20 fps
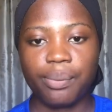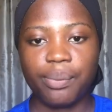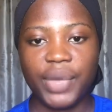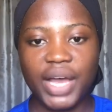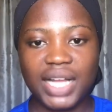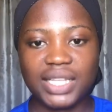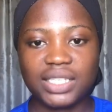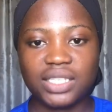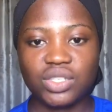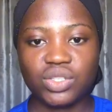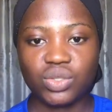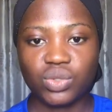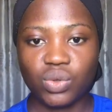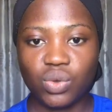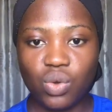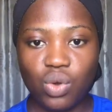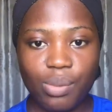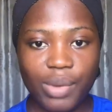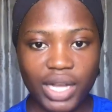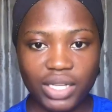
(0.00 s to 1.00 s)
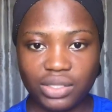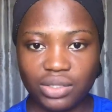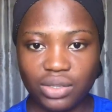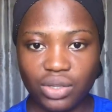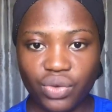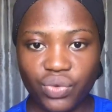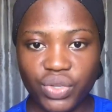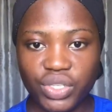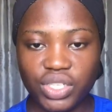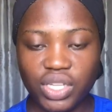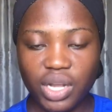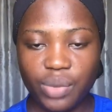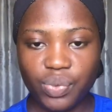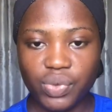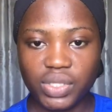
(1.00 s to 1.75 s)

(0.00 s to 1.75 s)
parties to go back to the original